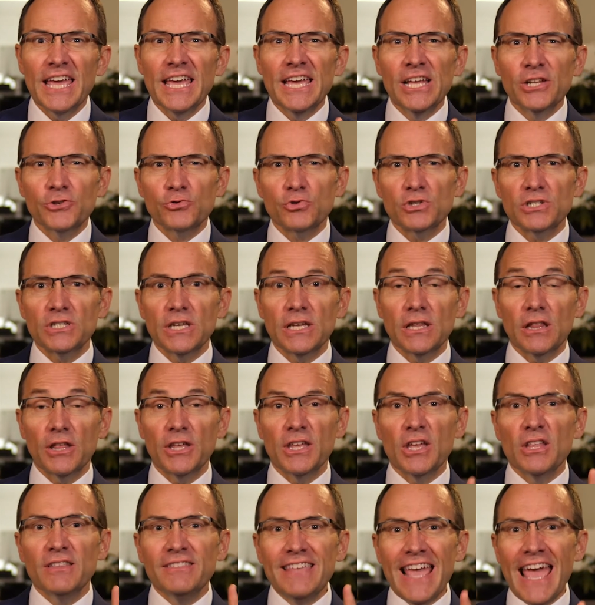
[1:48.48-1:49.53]

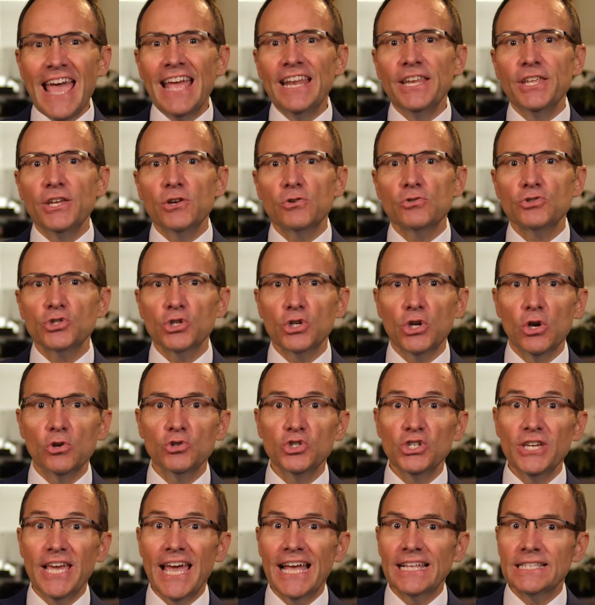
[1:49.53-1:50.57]
Interestingly, 10 years ago,
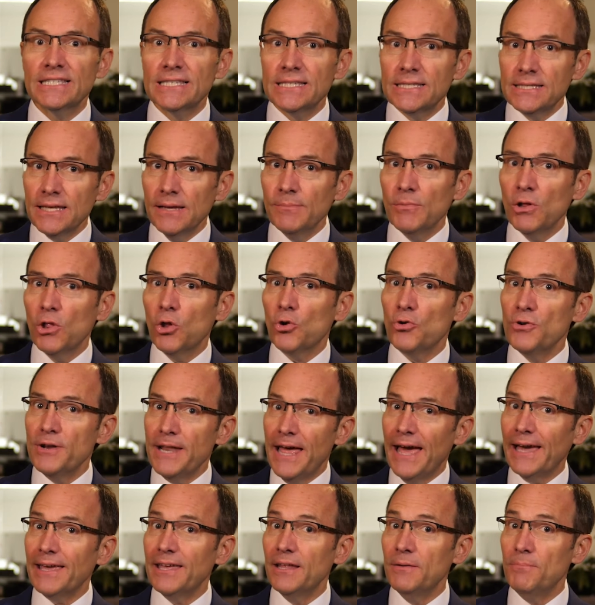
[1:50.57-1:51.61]
she had similar
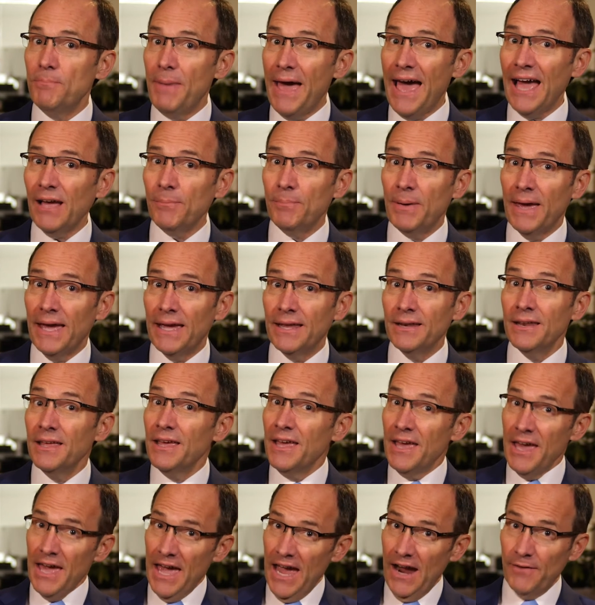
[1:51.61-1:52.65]
neck and back pain
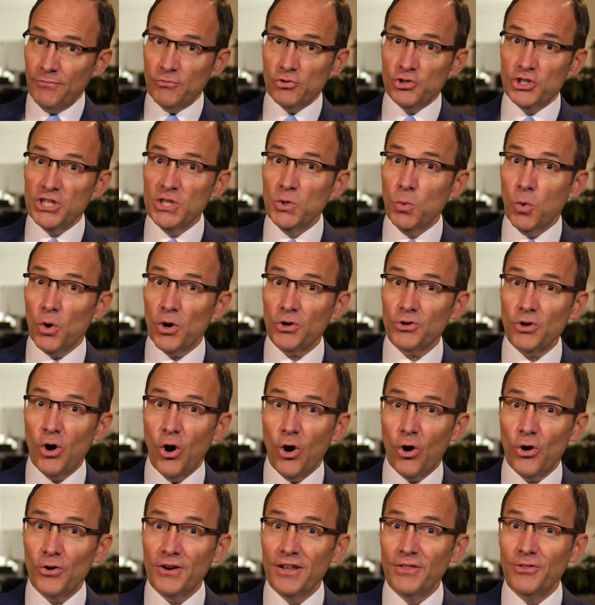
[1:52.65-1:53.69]
after she worked
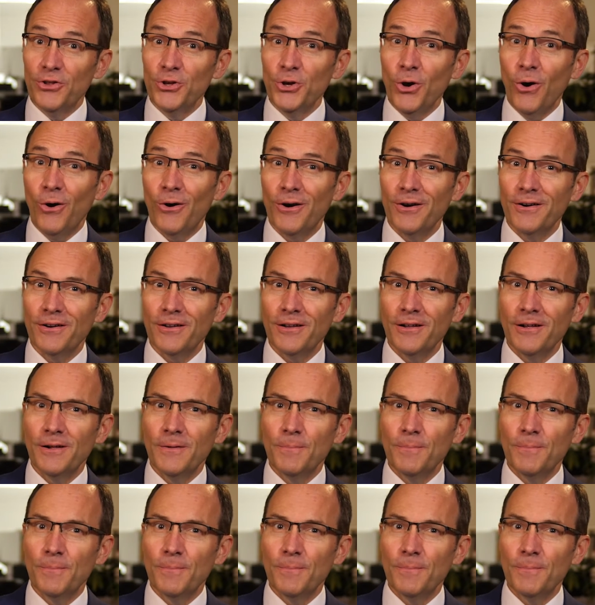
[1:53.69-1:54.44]
hard in the yard.